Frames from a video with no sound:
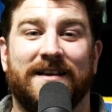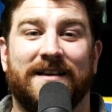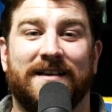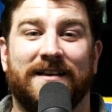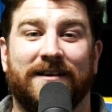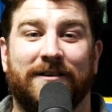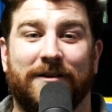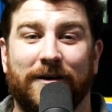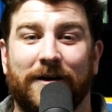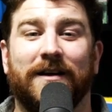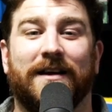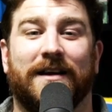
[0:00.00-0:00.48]

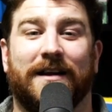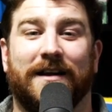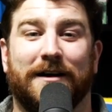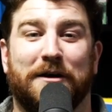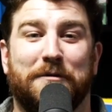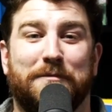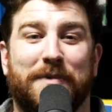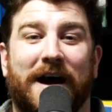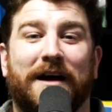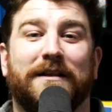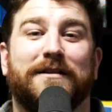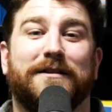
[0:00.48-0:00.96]
good
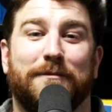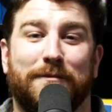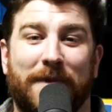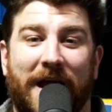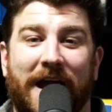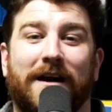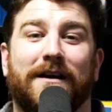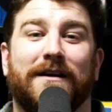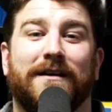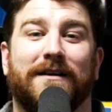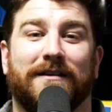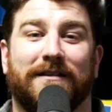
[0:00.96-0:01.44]
about the
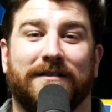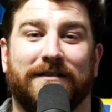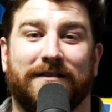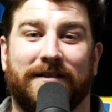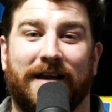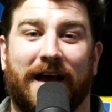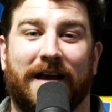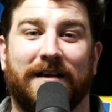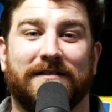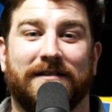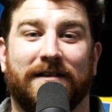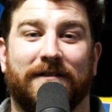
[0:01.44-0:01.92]
Mariners
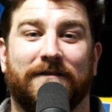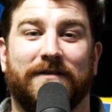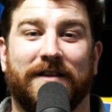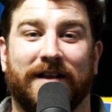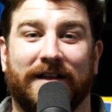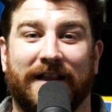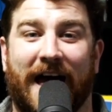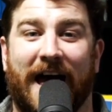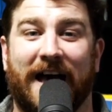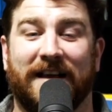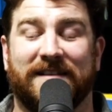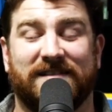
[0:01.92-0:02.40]
as of the
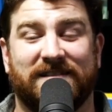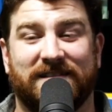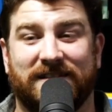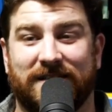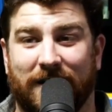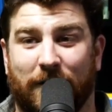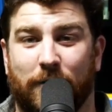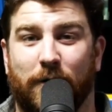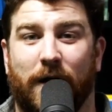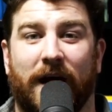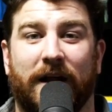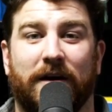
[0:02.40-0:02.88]
last,
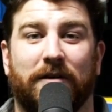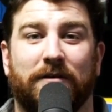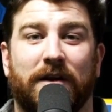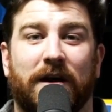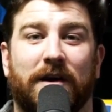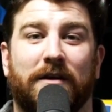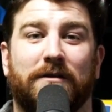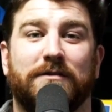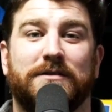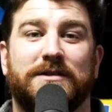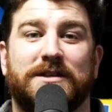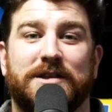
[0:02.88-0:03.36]

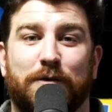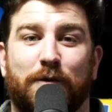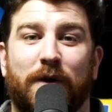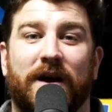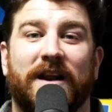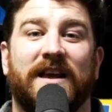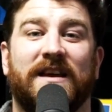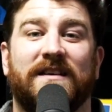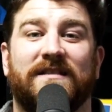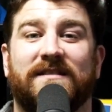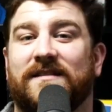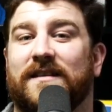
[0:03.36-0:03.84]

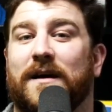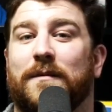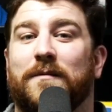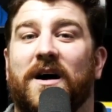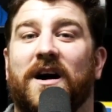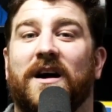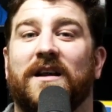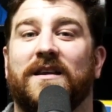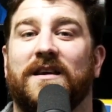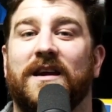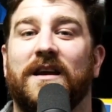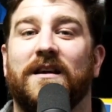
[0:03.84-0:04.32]
20 some
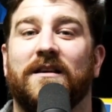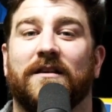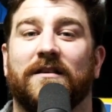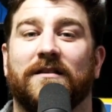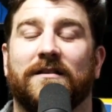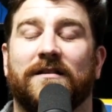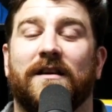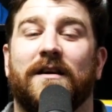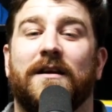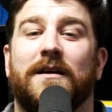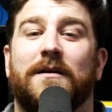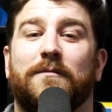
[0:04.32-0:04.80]
odd
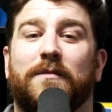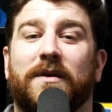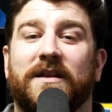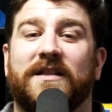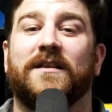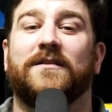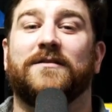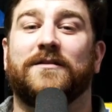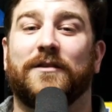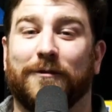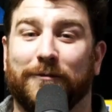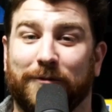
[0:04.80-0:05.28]
years. But
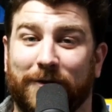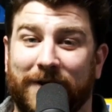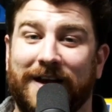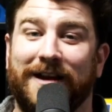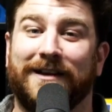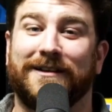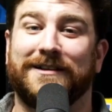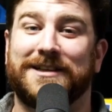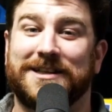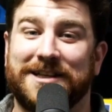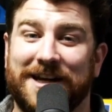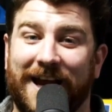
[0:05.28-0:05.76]
there's a
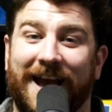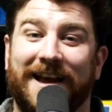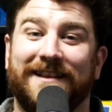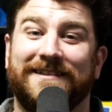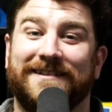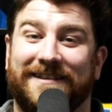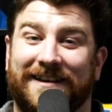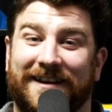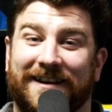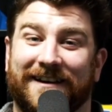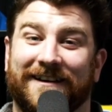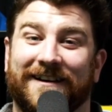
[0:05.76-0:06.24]
real
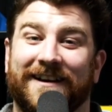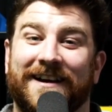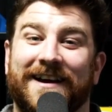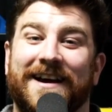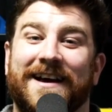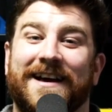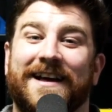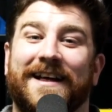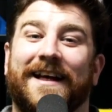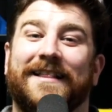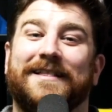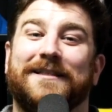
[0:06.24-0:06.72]
chance here
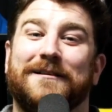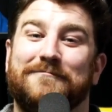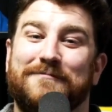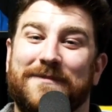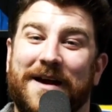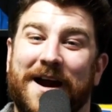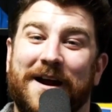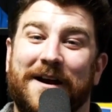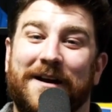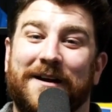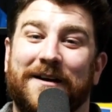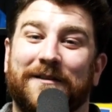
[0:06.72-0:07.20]
that the
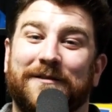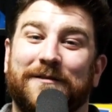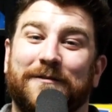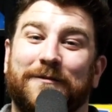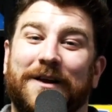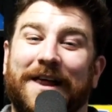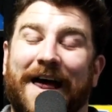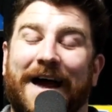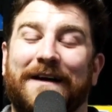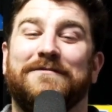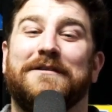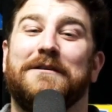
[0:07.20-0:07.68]
Mariners
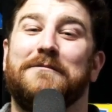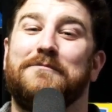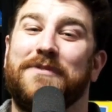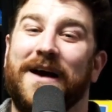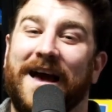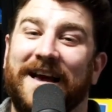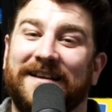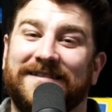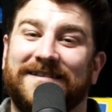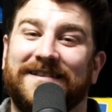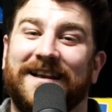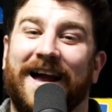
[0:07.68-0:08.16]
will have the
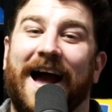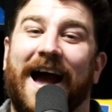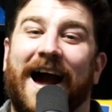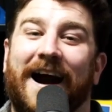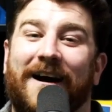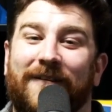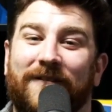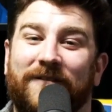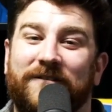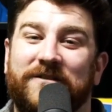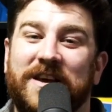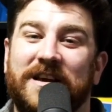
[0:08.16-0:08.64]
best
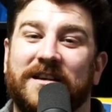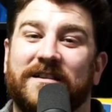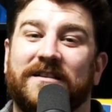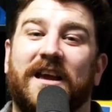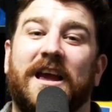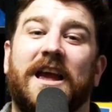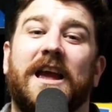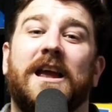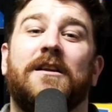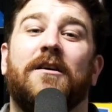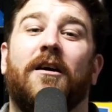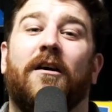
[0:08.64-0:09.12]
outfield
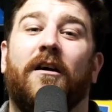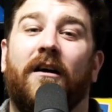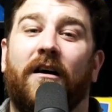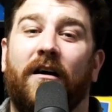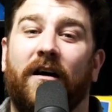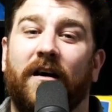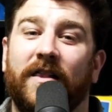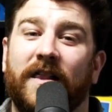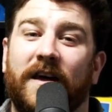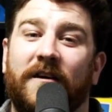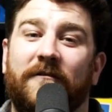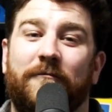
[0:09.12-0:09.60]
in
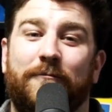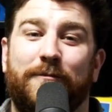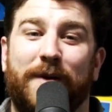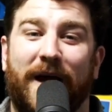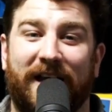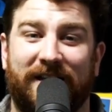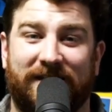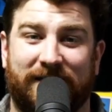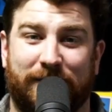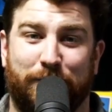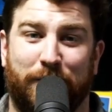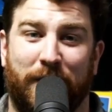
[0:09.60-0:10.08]
all of
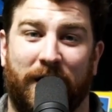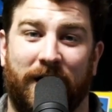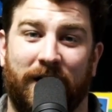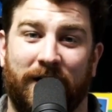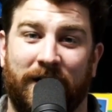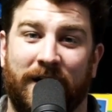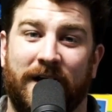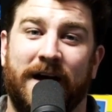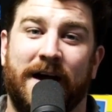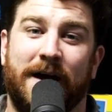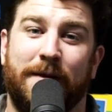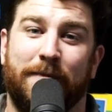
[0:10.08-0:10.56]

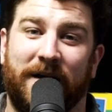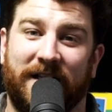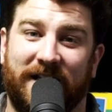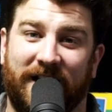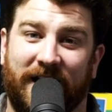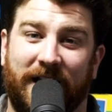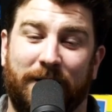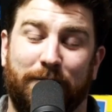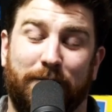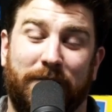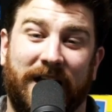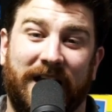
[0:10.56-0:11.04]
baseball by
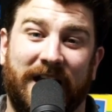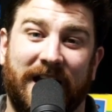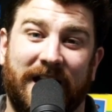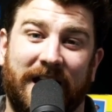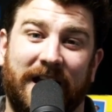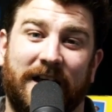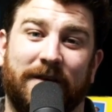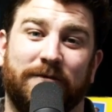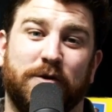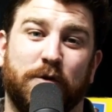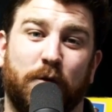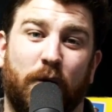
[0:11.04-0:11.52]
the
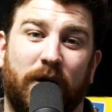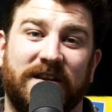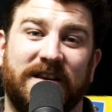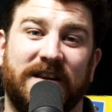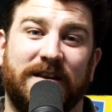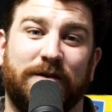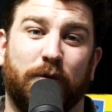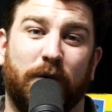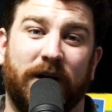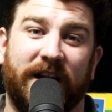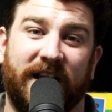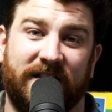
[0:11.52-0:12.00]
beginning of
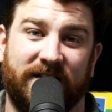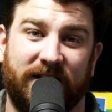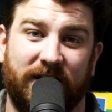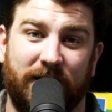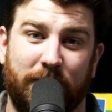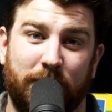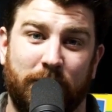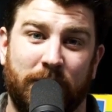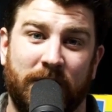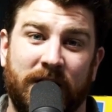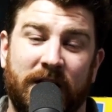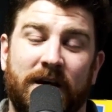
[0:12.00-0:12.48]

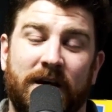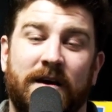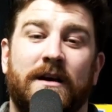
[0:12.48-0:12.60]
2022.